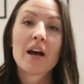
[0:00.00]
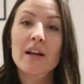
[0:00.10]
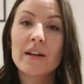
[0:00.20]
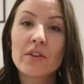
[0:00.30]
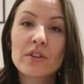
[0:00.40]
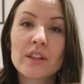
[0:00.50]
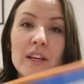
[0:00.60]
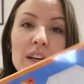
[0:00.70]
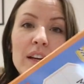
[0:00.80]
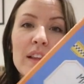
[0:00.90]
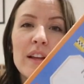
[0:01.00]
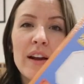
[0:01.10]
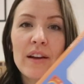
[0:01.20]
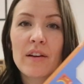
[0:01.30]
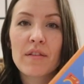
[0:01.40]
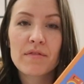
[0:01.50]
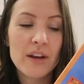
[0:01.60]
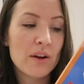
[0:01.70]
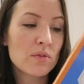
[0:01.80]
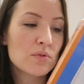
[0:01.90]
Another thing that I
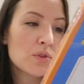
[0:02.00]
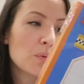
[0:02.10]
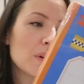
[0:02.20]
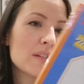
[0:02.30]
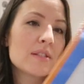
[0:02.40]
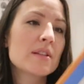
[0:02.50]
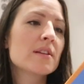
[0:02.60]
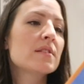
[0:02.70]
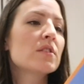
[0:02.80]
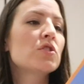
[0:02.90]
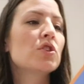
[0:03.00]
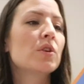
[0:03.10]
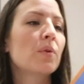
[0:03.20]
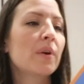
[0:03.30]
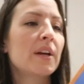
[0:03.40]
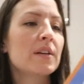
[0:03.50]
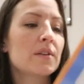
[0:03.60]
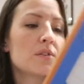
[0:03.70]
found was this Janod